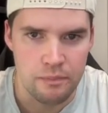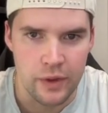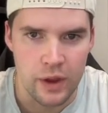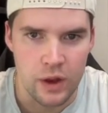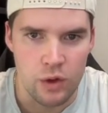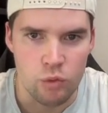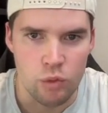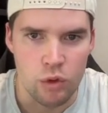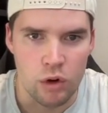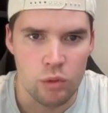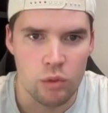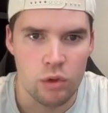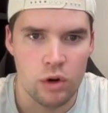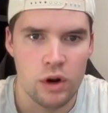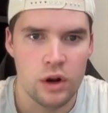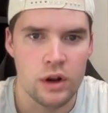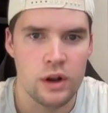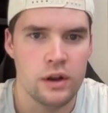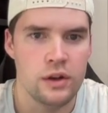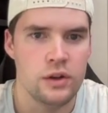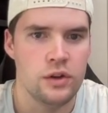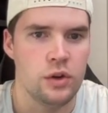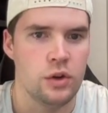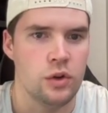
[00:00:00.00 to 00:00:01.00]
and what we're going
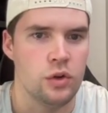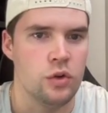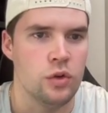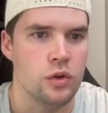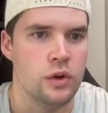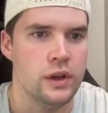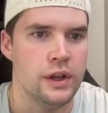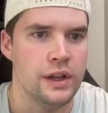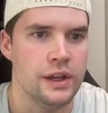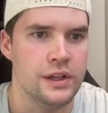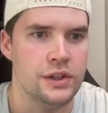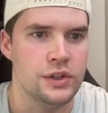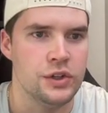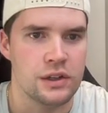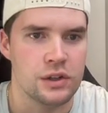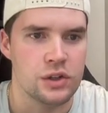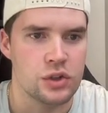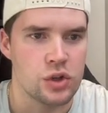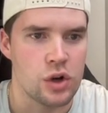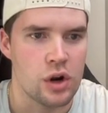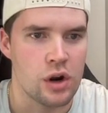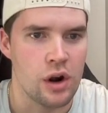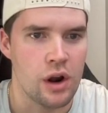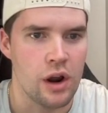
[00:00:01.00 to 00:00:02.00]
to do is
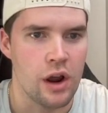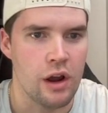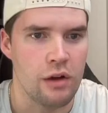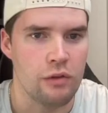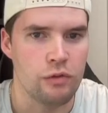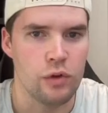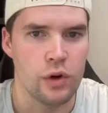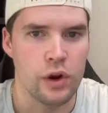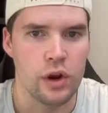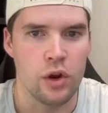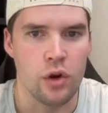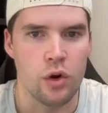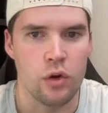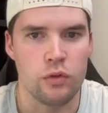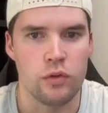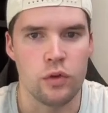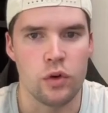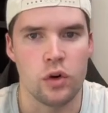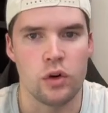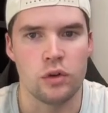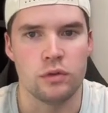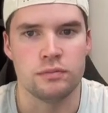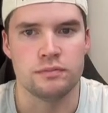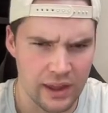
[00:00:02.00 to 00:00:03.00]
start hovering
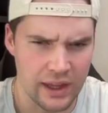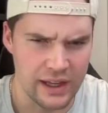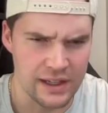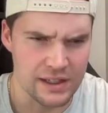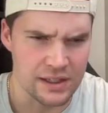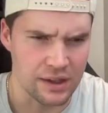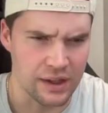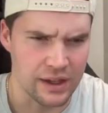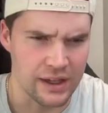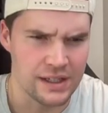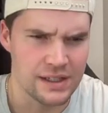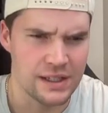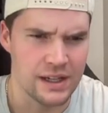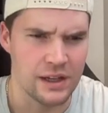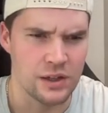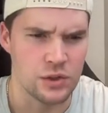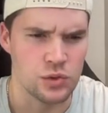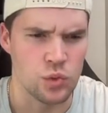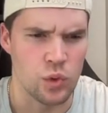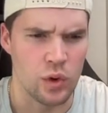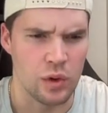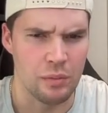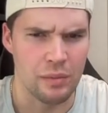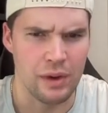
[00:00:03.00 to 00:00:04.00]
over these listings
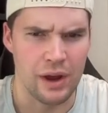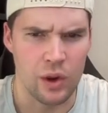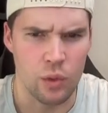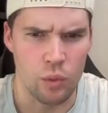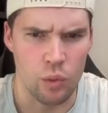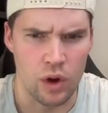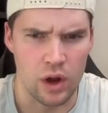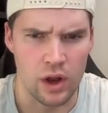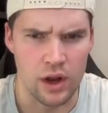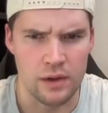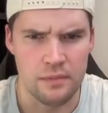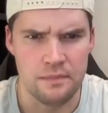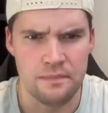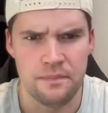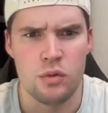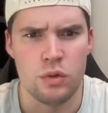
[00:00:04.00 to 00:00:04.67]
one by one.